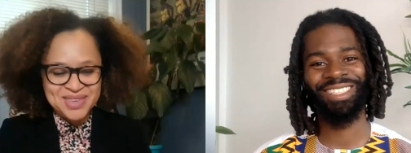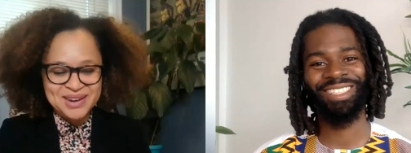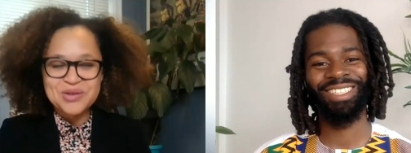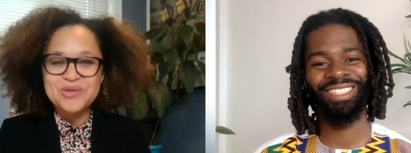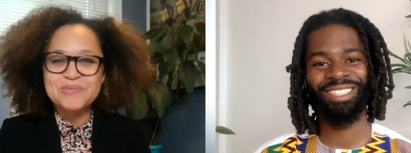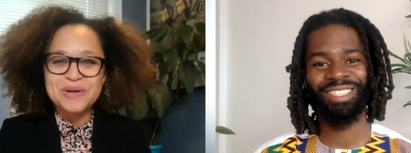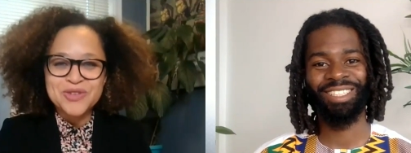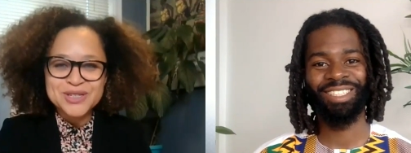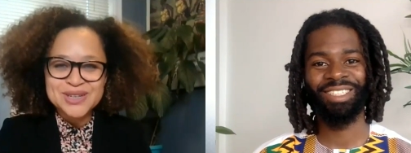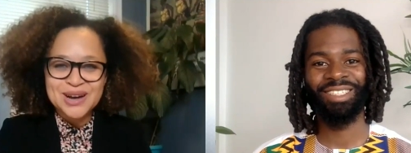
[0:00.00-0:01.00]
Speaker 1: you know, but
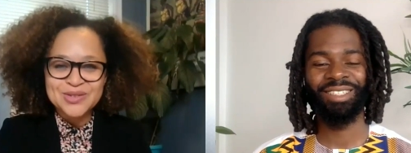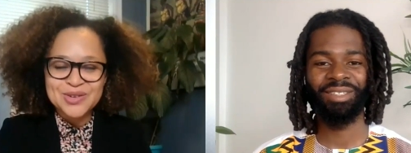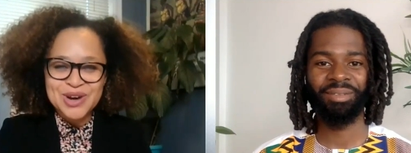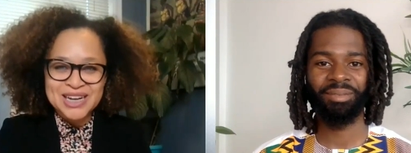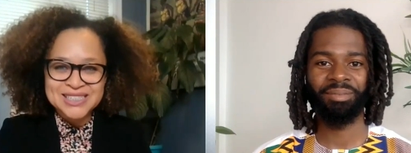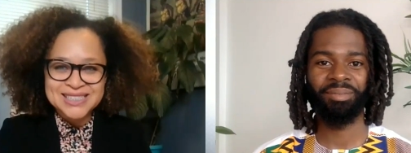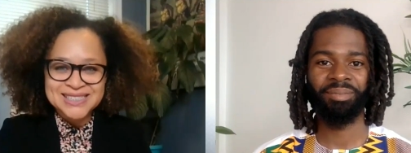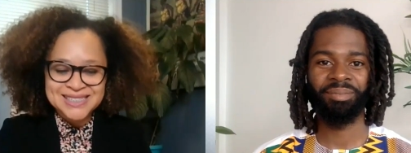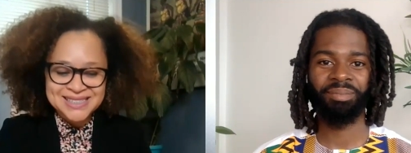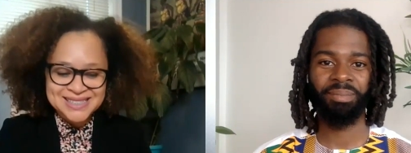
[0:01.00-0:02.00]
first off,
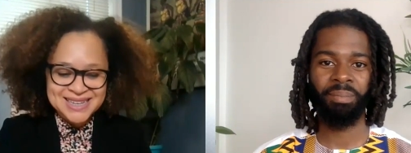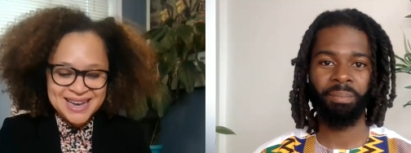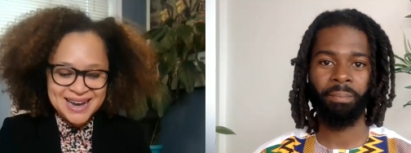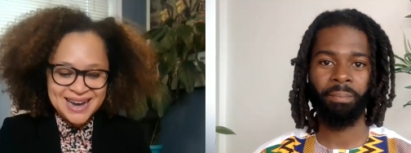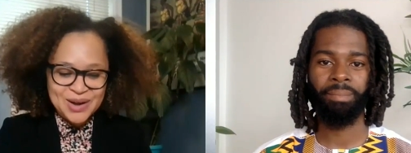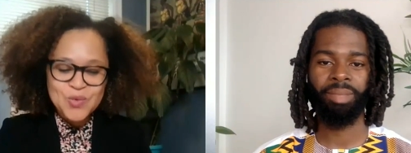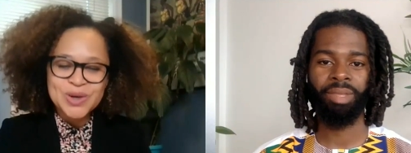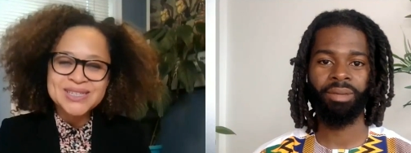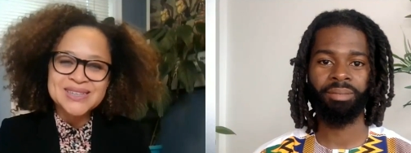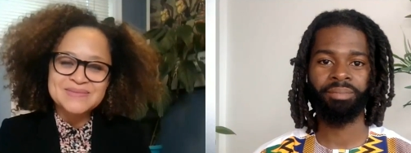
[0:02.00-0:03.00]
congratulations. Uh, what
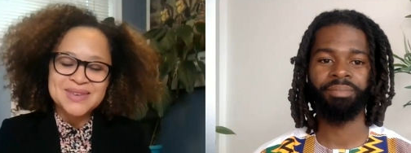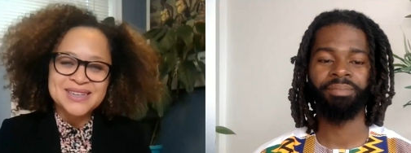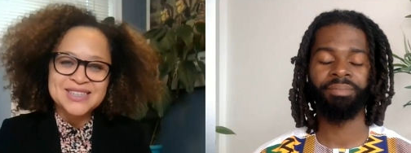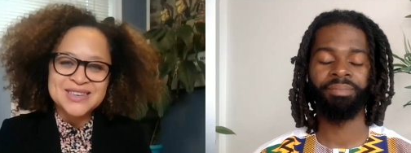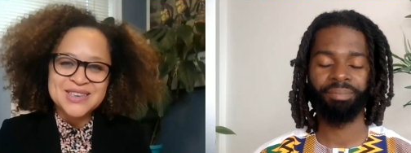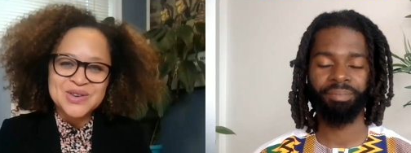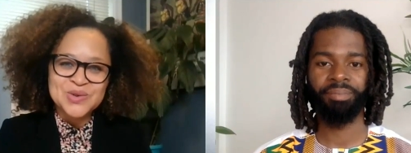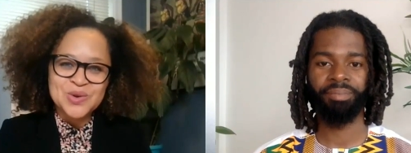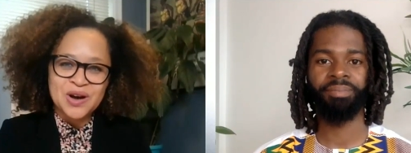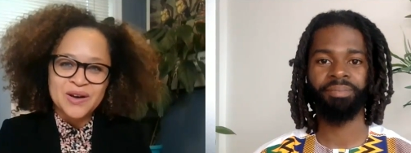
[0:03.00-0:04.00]
does it mean to
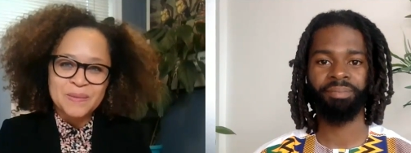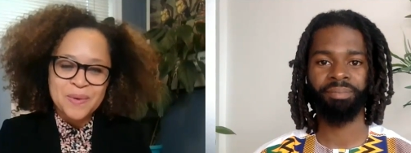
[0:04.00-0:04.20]
you on a